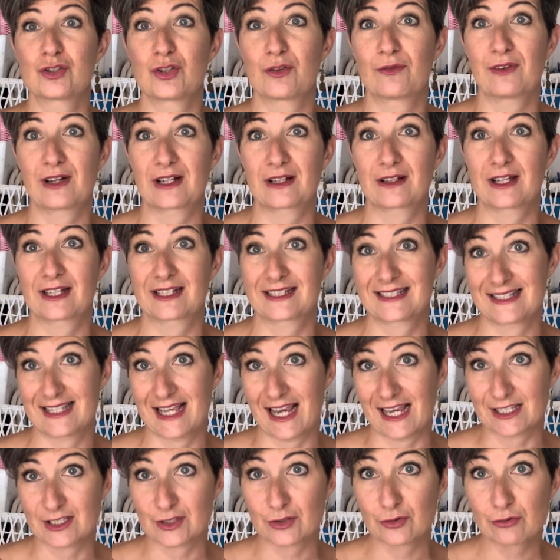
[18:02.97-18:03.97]
of
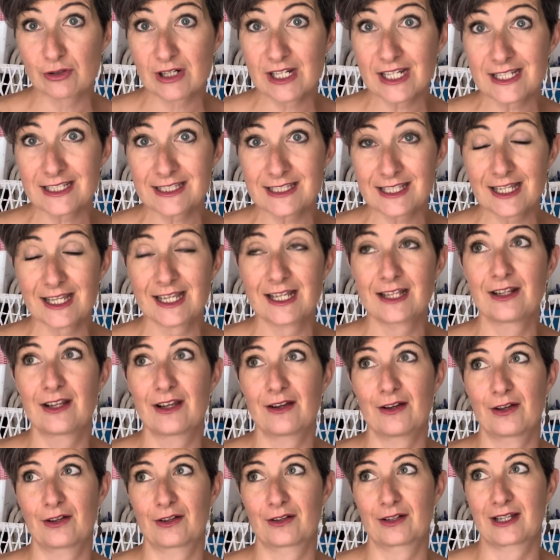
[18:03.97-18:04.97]
accessories in
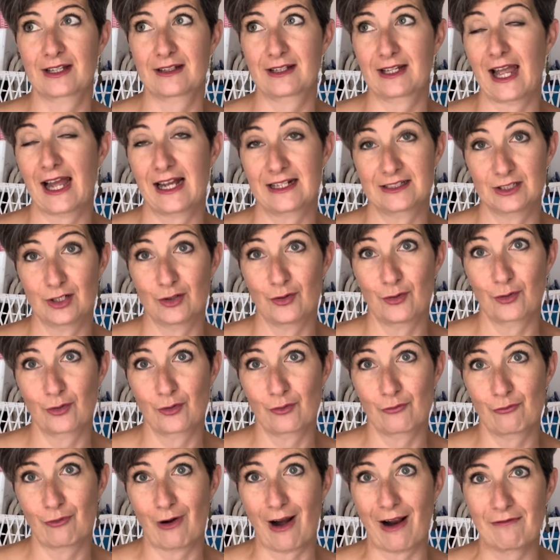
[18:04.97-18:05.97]
her catalogue
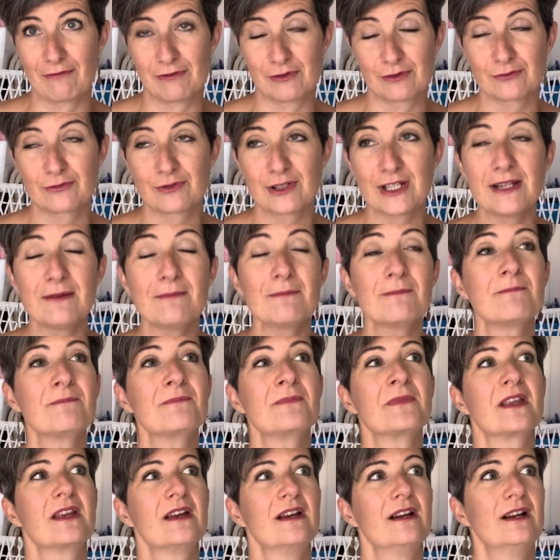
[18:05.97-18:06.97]
on Ravelry.
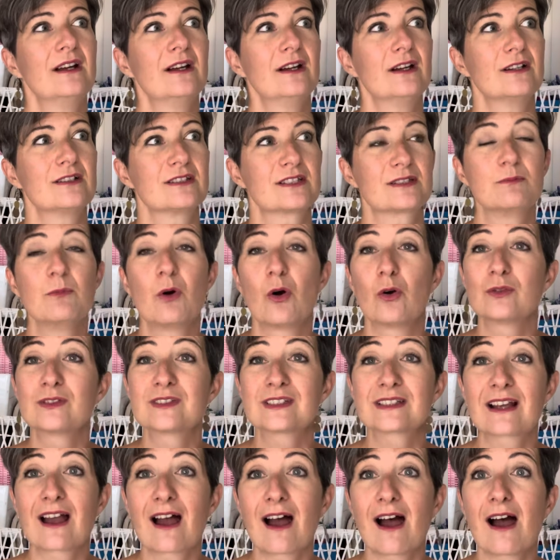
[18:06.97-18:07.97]
Uh, small
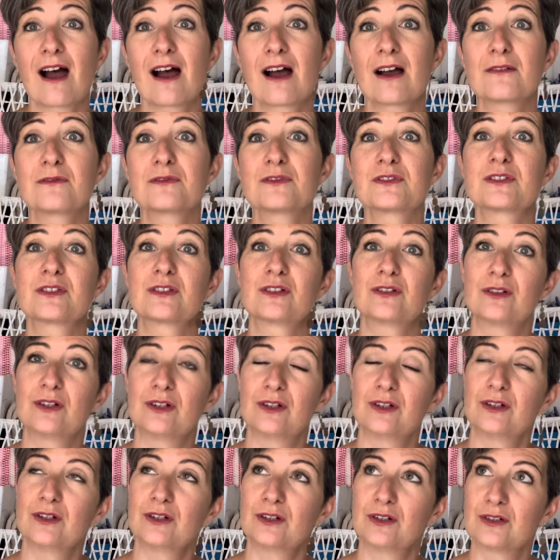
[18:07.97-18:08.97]
scarves,
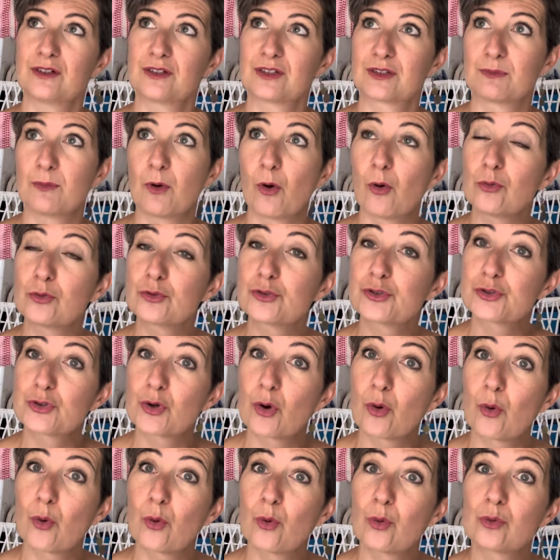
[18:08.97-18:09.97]
uh, small
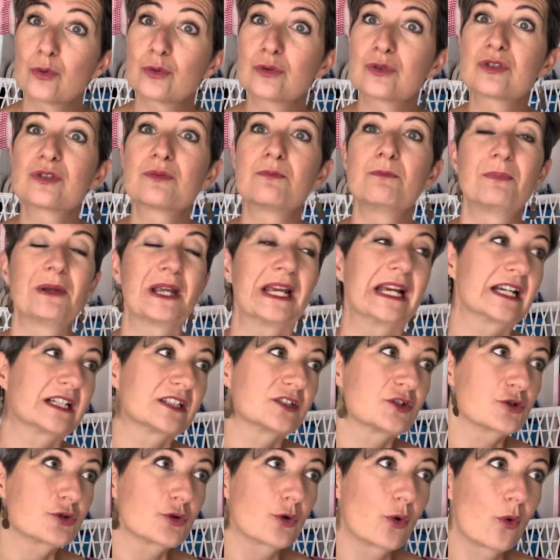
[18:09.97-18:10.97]
shawls, bigger
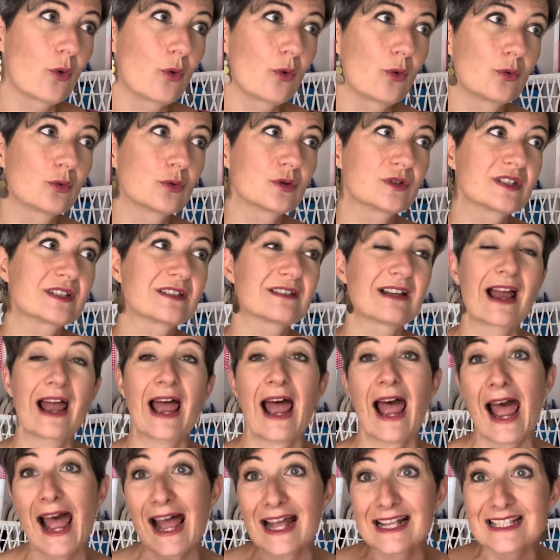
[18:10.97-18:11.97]
shawls,
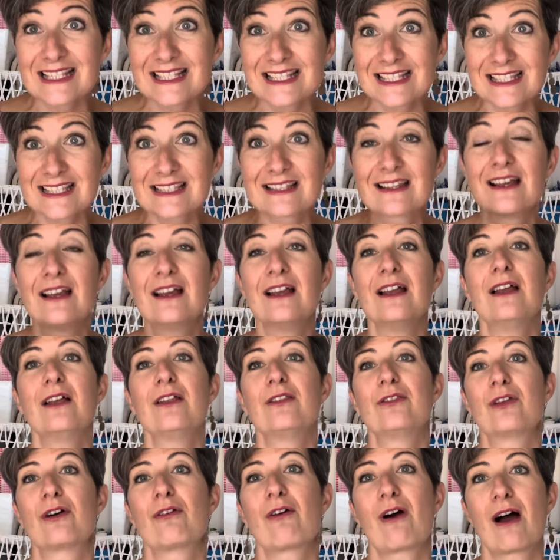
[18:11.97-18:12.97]
hats.
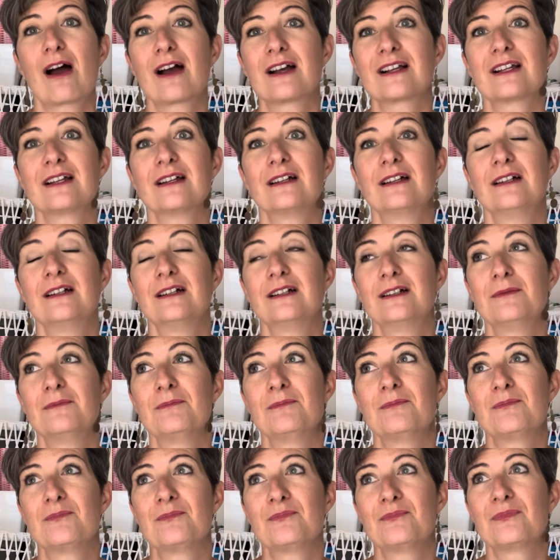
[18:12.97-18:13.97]
There are
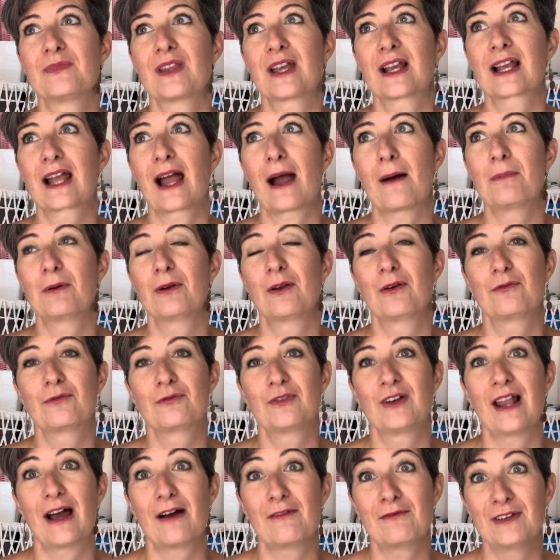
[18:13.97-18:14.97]
um, a couple of
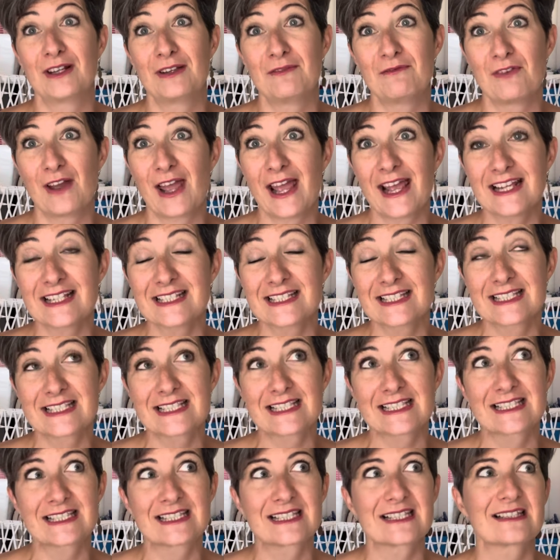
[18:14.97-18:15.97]
lovely vests
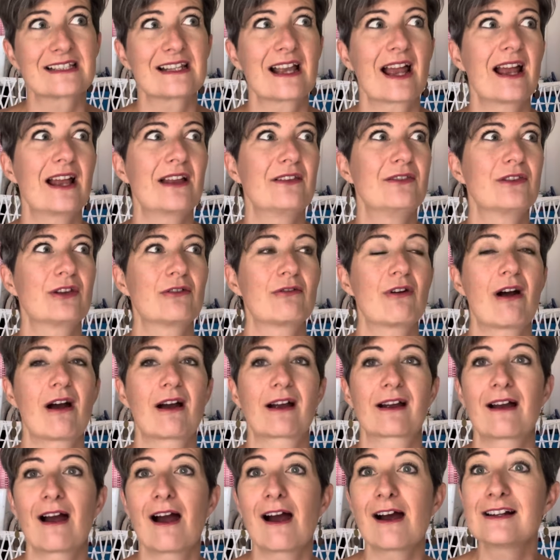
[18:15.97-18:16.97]
and there are
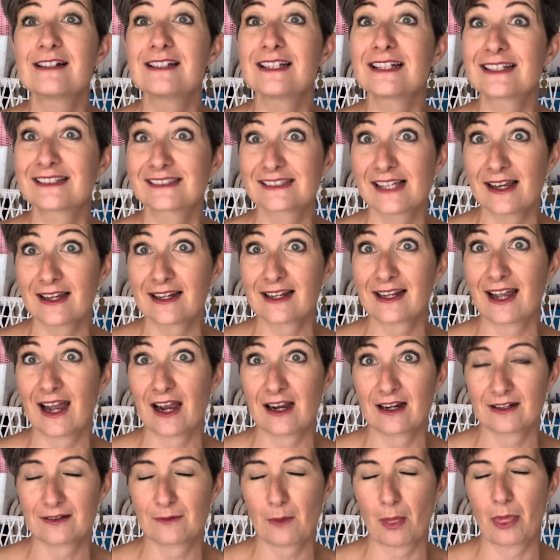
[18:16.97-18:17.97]
cardigans, uh,
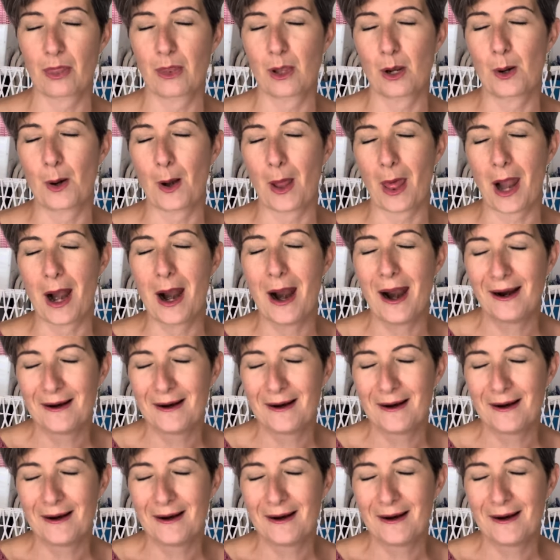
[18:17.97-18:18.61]
there